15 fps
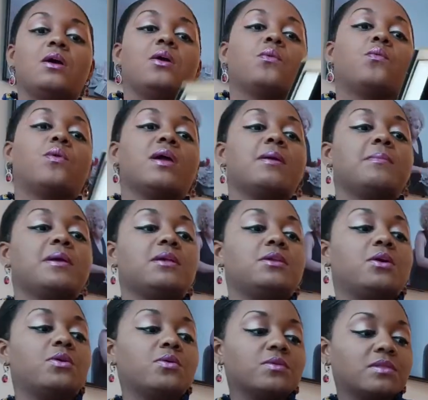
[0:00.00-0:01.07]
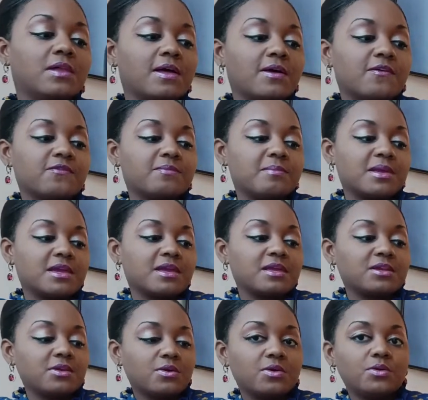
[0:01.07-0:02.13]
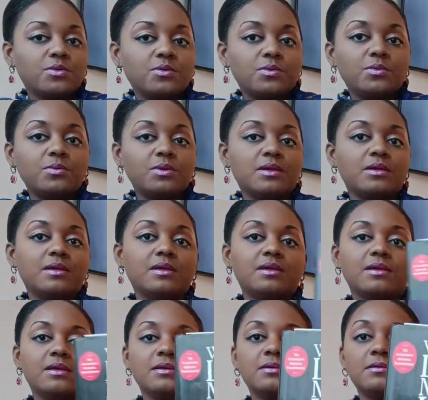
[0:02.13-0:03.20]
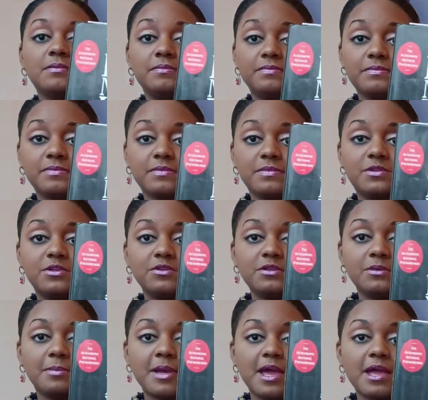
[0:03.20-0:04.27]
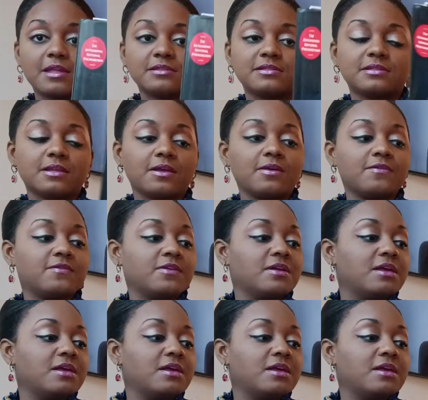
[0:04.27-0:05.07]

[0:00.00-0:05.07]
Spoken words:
Women who love men who do the bad stuff.